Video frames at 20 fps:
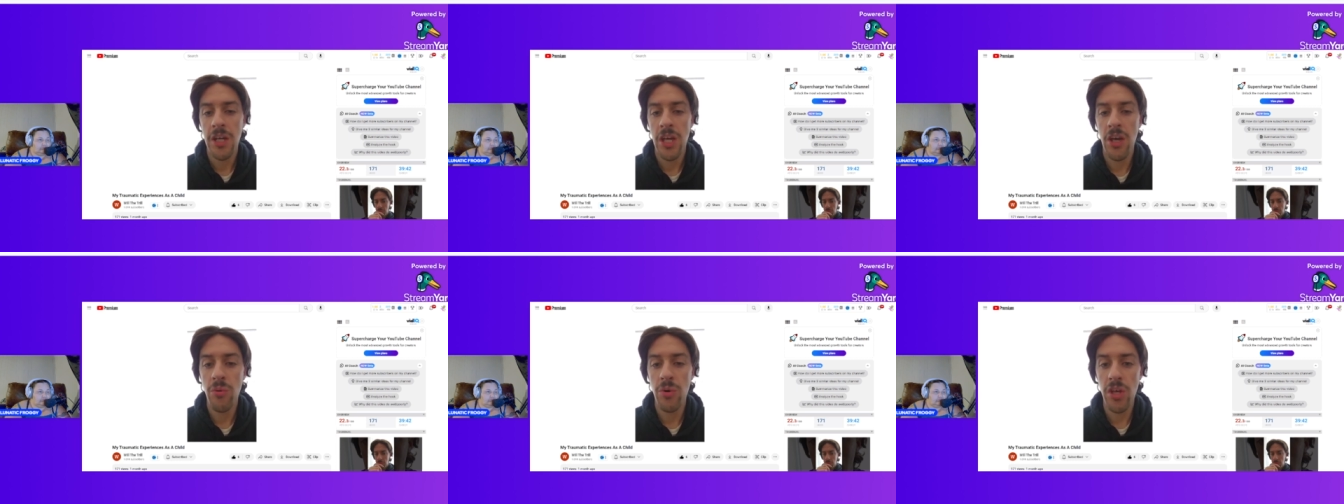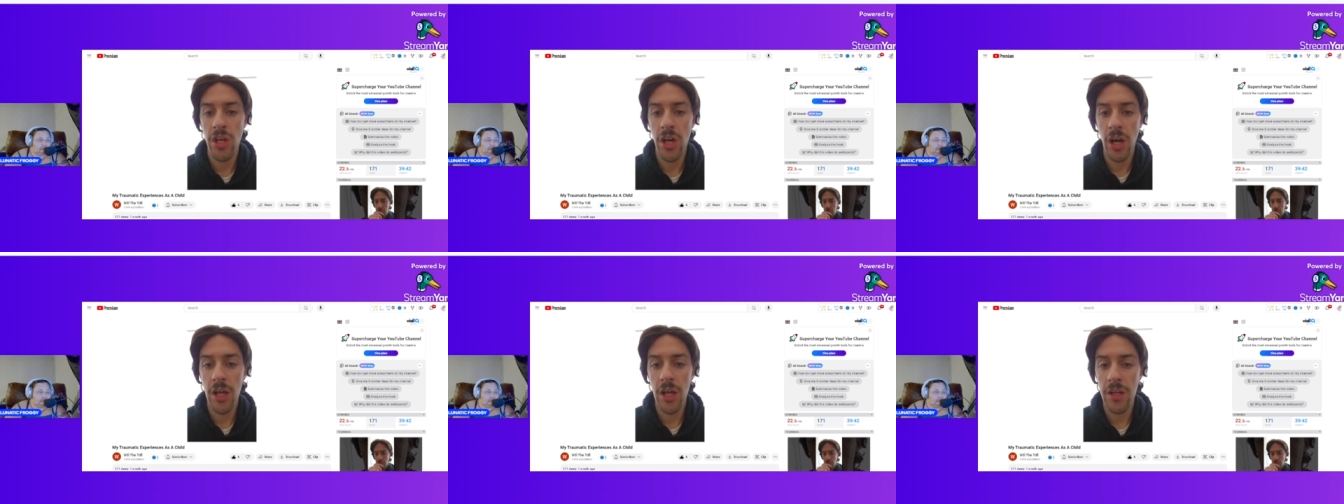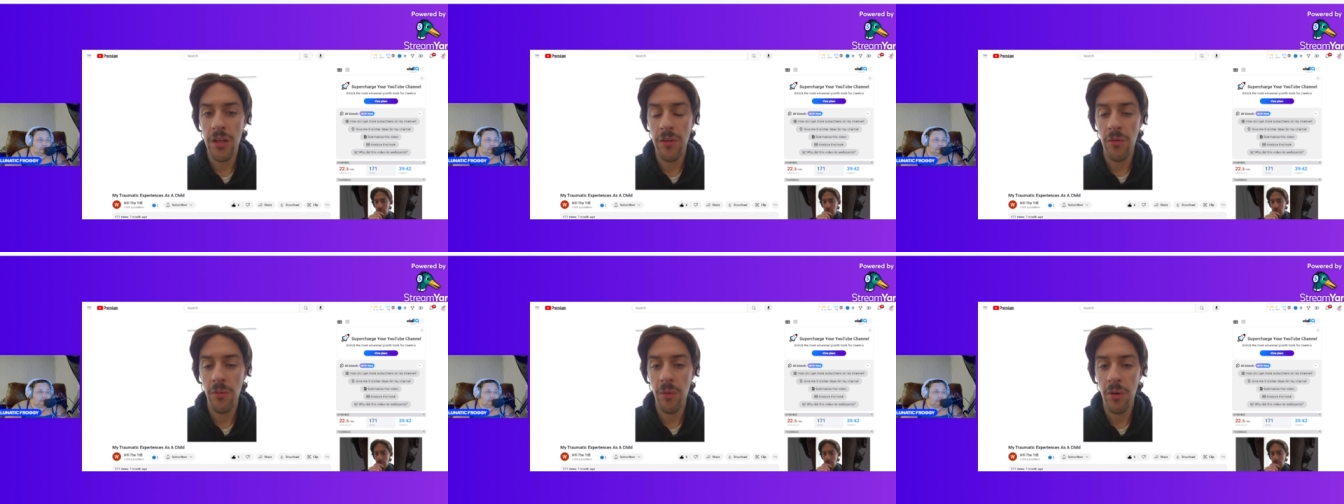it w-
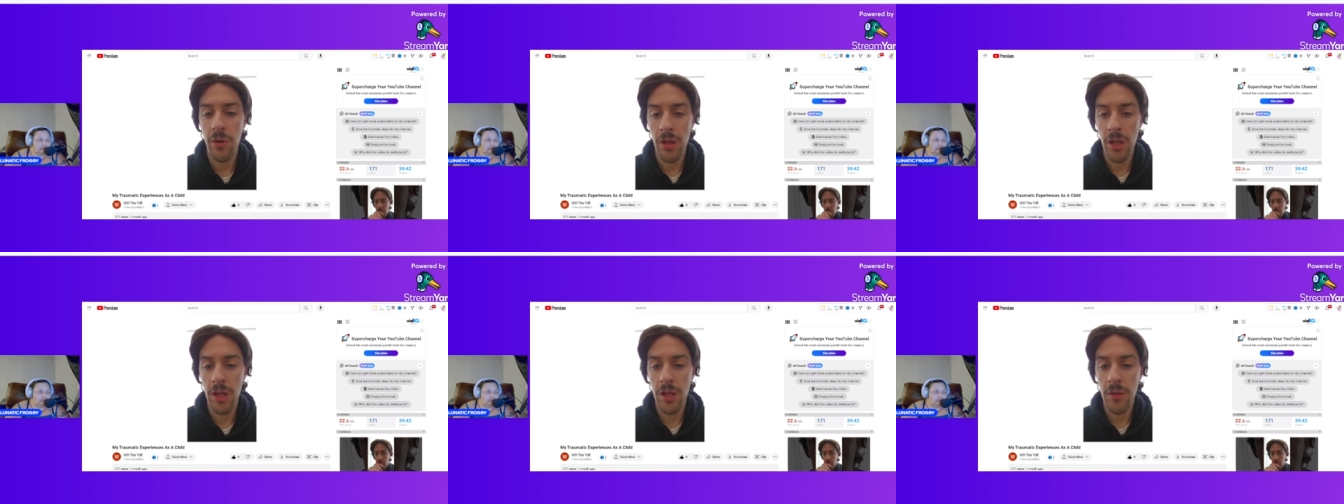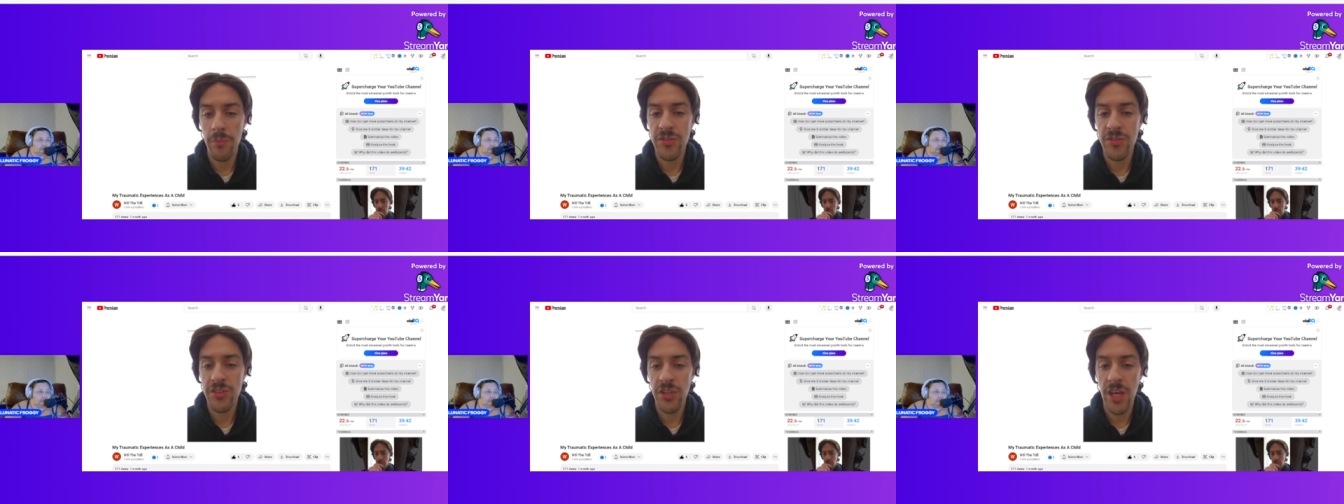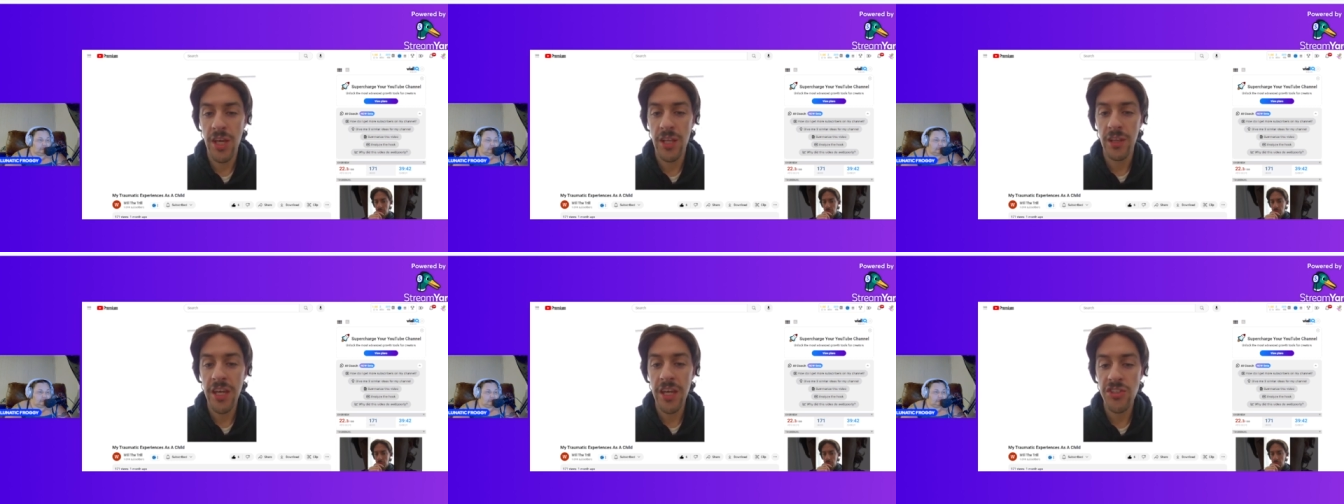
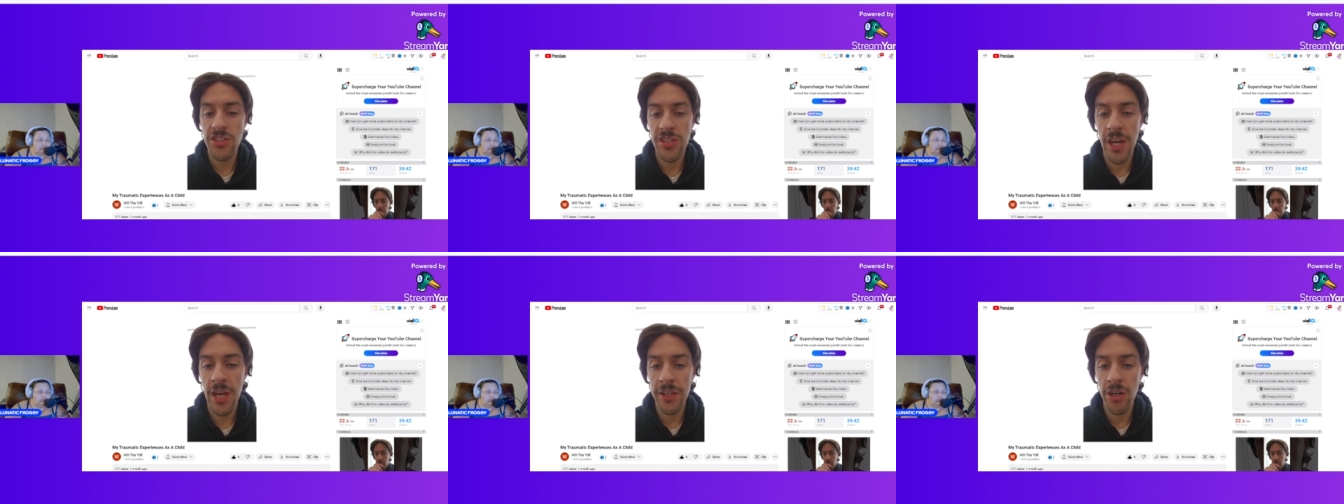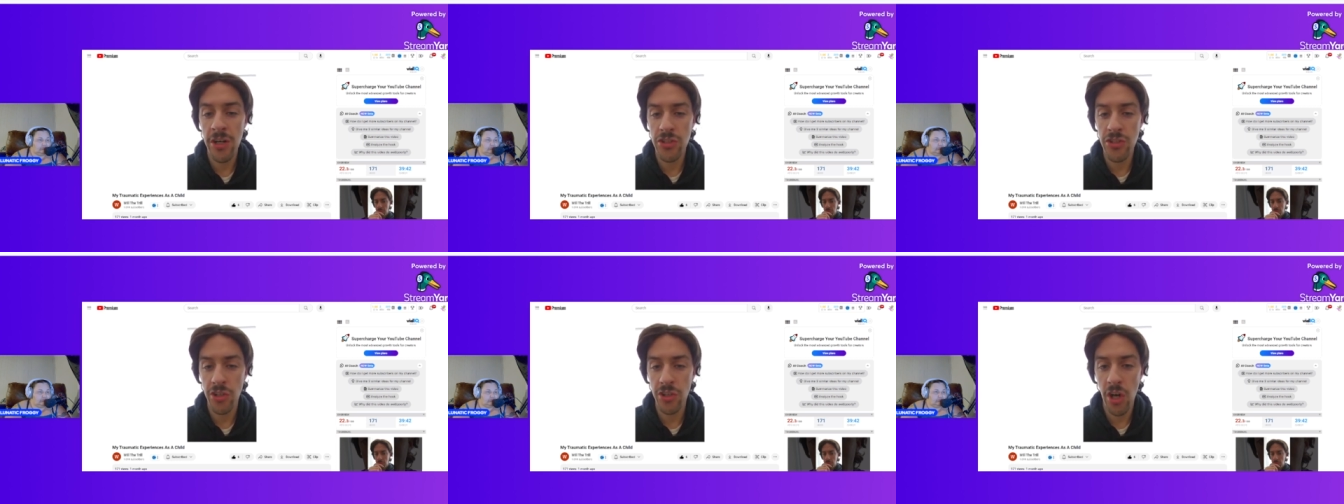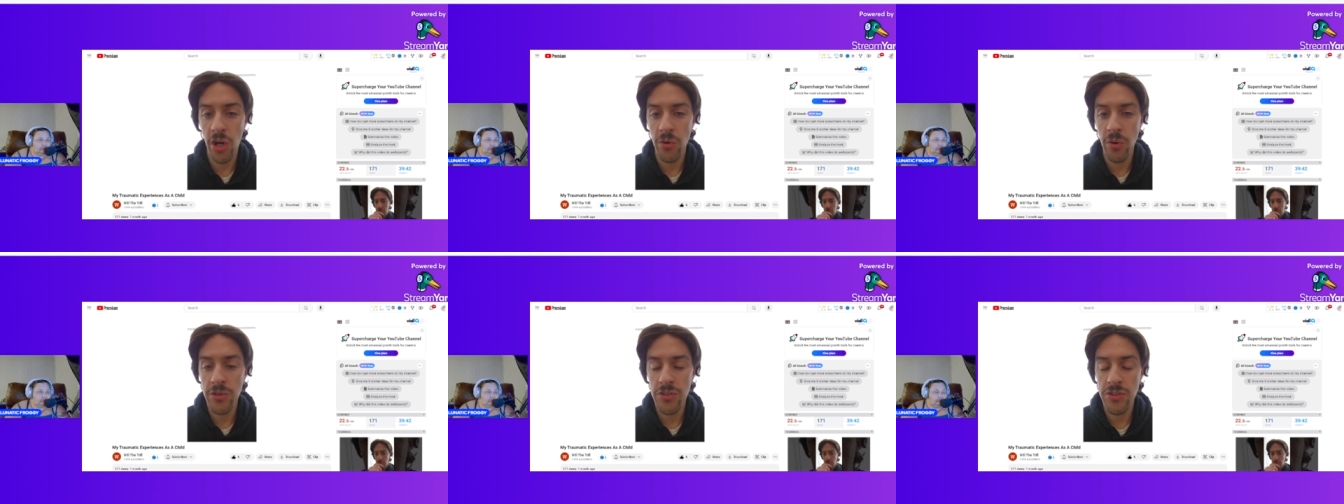at least 10 years
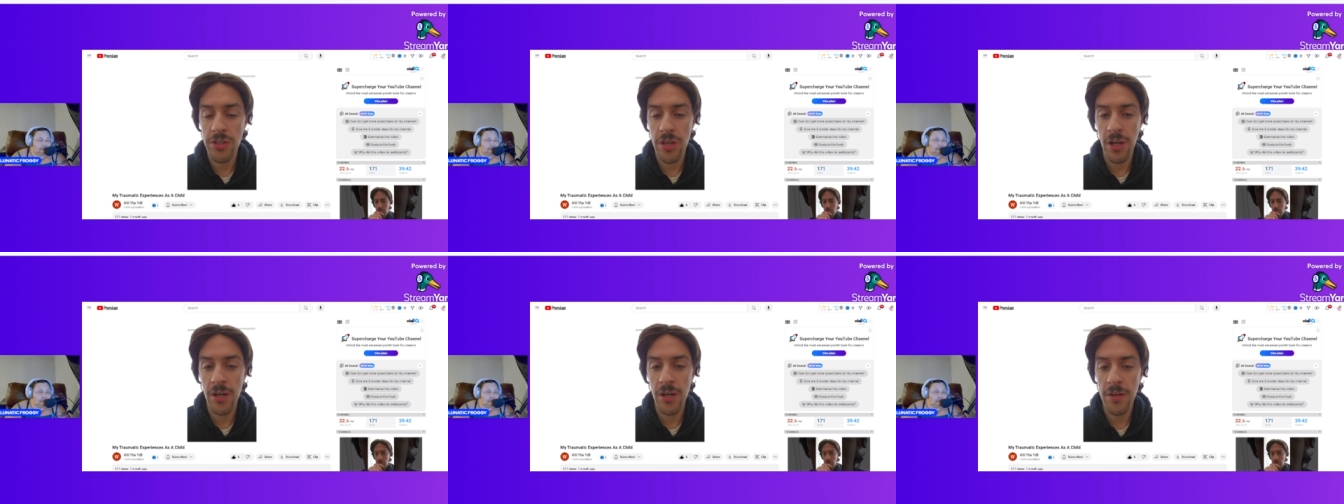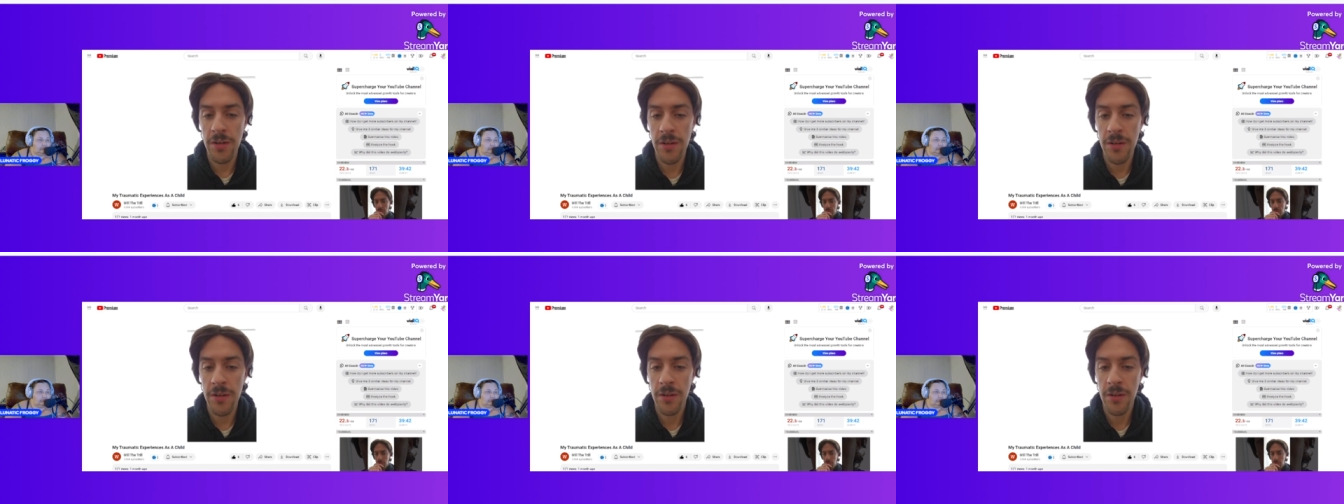ago, it was. Uh,